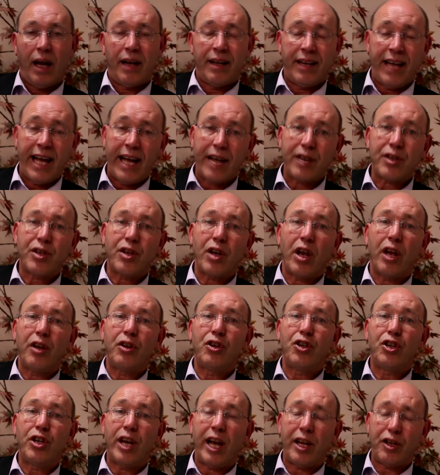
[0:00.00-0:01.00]
Next,
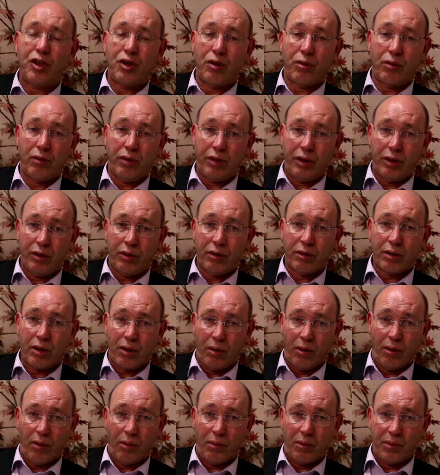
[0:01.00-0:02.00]
schedule your
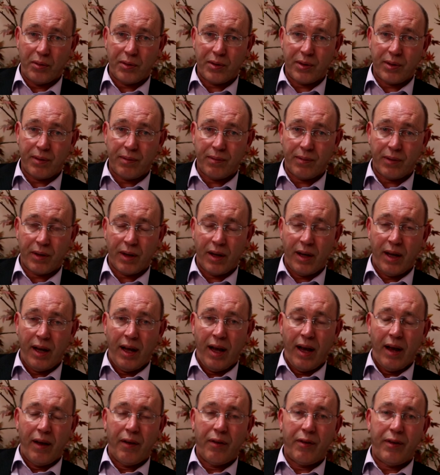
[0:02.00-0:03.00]
calls.
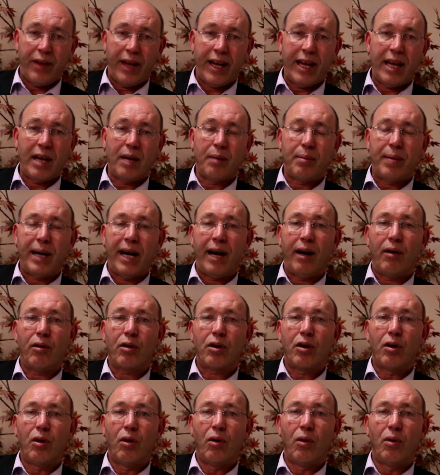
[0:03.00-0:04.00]
Think
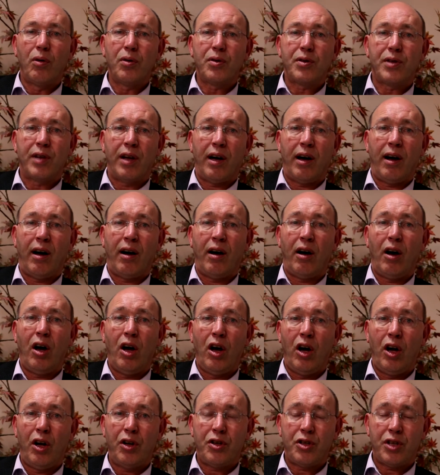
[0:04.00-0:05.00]
about calls that are
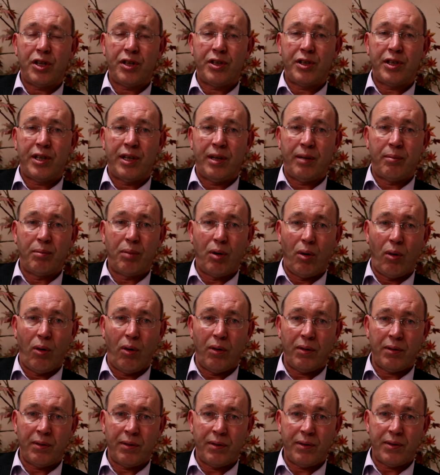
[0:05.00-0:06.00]
urgent and
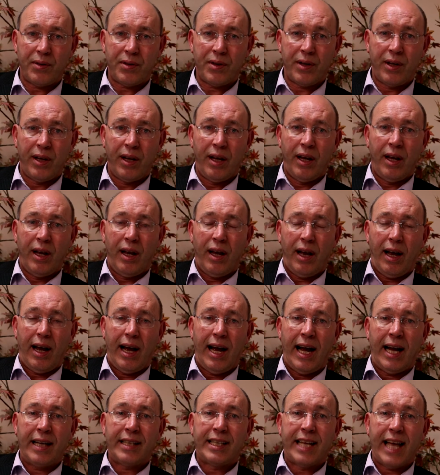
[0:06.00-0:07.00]
important
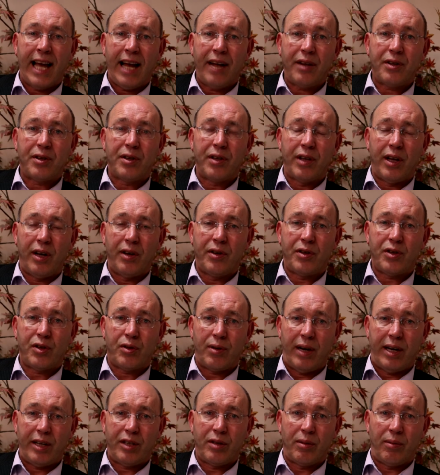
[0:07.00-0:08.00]
and get to those
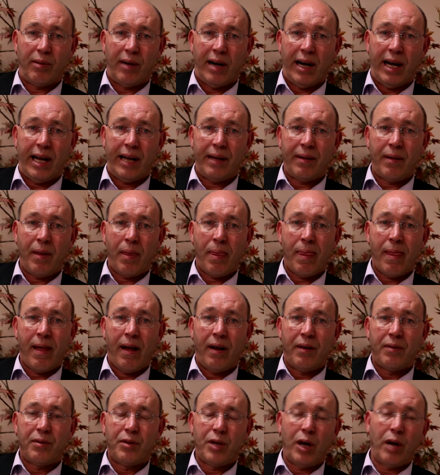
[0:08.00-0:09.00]
straight away.
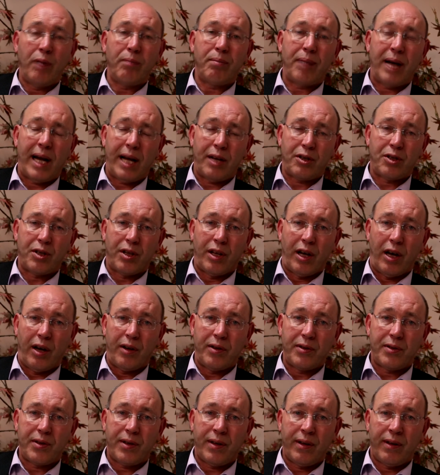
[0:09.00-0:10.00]
Don't batch
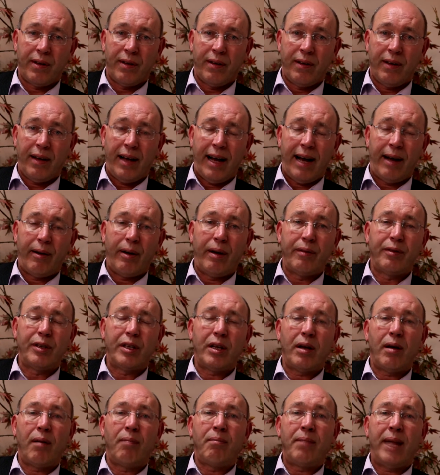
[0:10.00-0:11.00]
those. However,
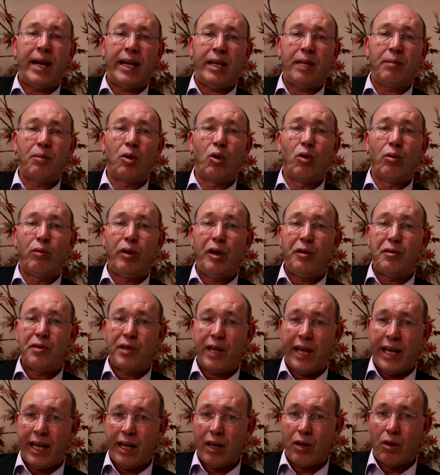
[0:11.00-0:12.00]
there are many more
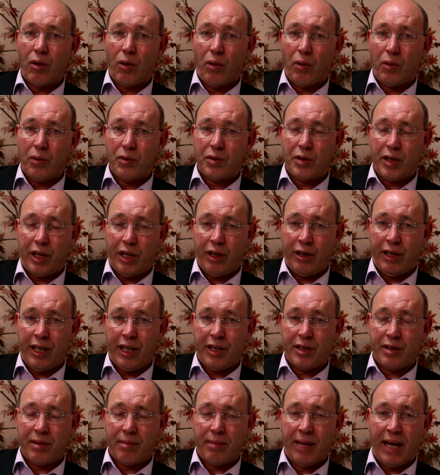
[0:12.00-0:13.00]
routine calls that you
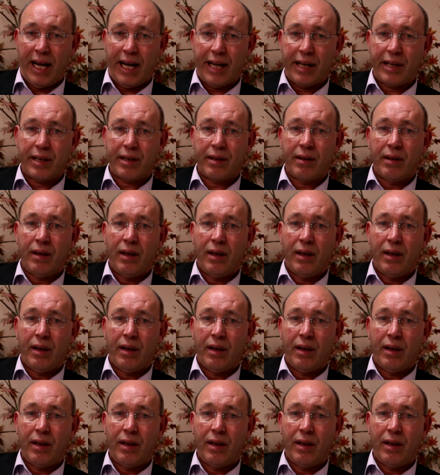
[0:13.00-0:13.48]
need to make.